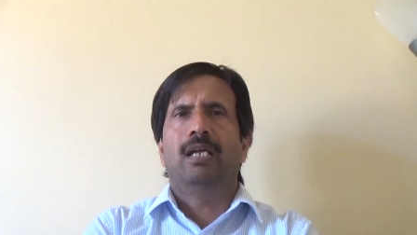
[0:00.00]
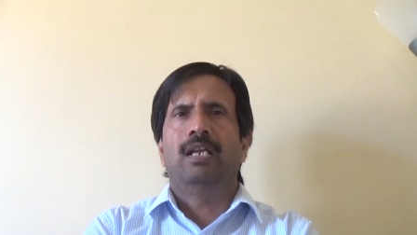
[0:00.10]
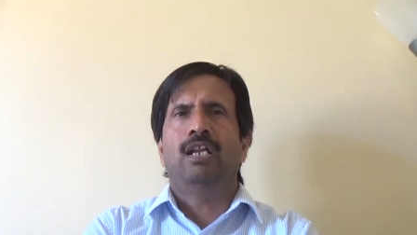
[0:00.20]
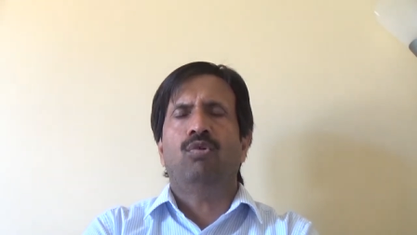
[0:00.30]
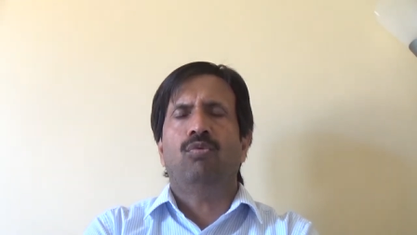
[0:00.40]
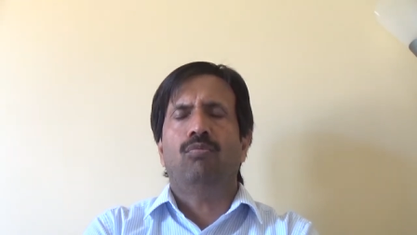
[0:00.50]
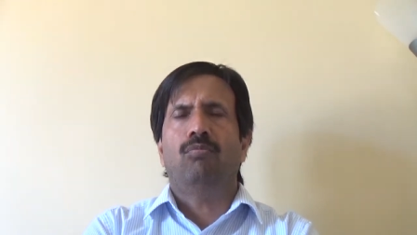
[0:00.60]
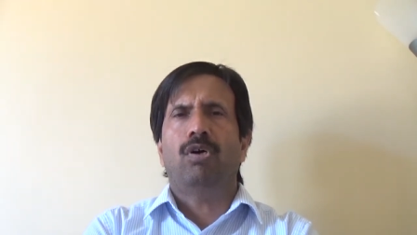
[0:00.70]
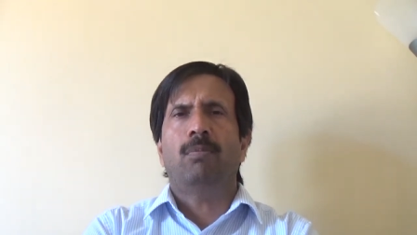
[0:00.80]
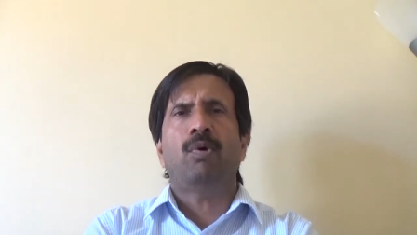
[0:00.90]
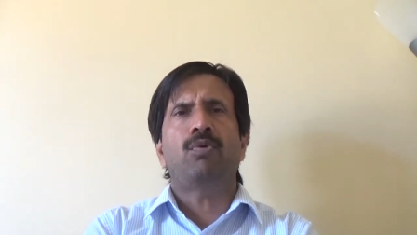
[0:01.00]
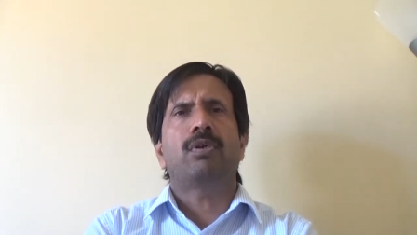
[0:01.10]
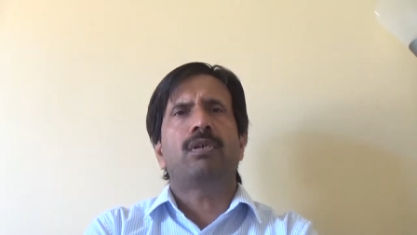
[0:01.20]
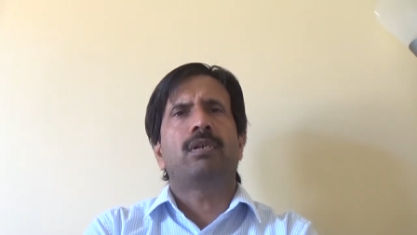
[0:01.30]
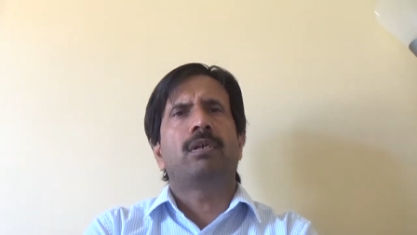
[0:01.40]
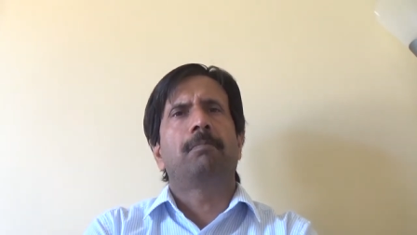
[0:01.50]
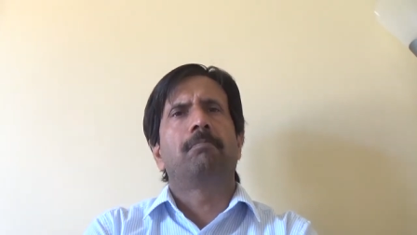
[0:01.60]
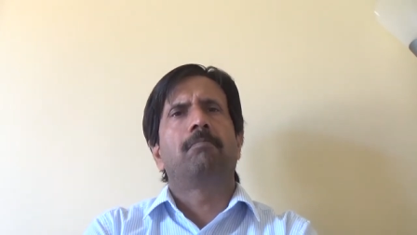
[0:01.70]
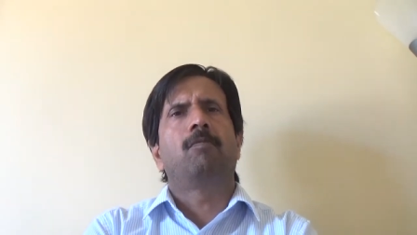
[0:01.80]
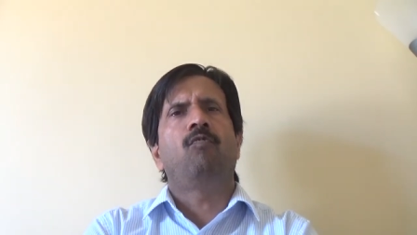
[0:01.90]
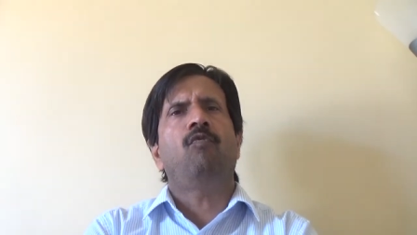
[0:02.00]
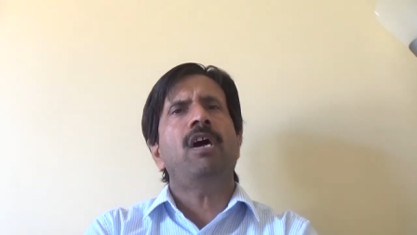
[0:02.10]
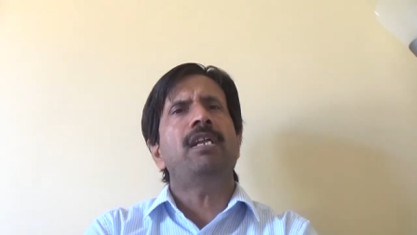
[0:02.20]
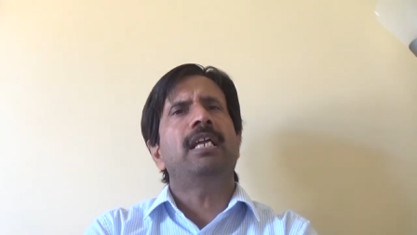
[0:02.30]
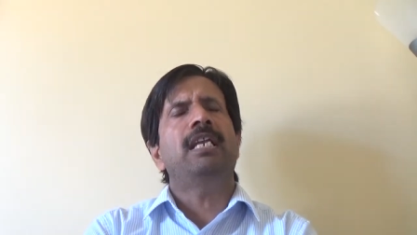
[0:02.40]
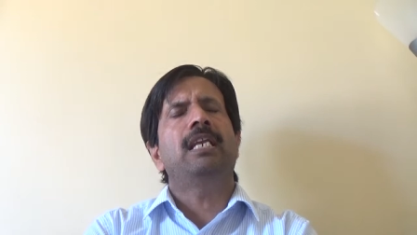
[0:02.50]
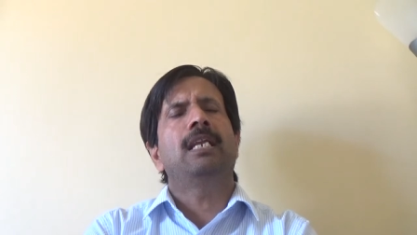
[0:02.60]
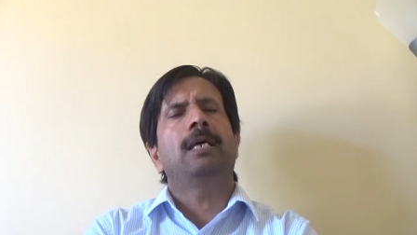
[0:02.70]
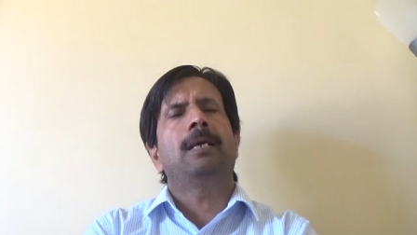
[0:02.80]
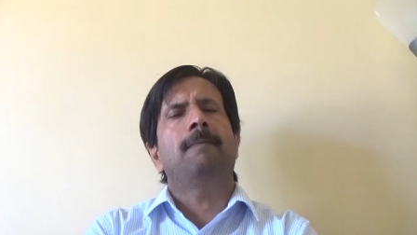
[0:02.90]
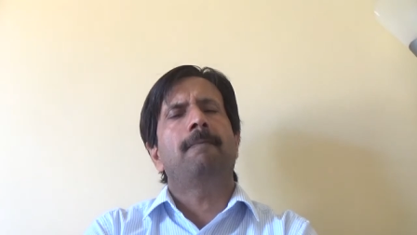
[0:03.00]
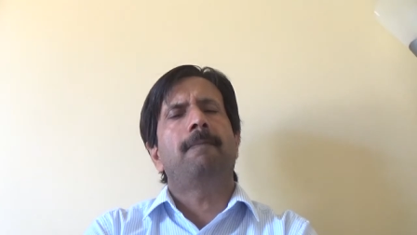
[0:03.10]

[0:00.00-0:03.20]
Now, about uh, one in uh,